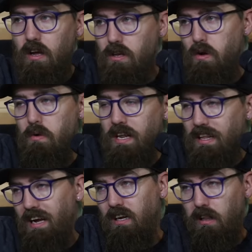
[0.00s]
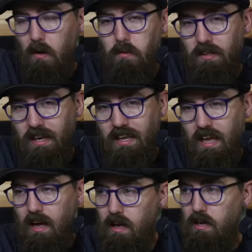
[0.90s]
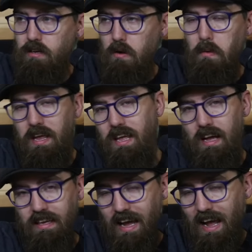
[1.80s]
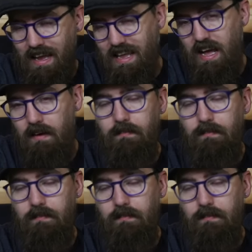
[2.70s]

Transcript: You need to get closer here. Do here. Get here.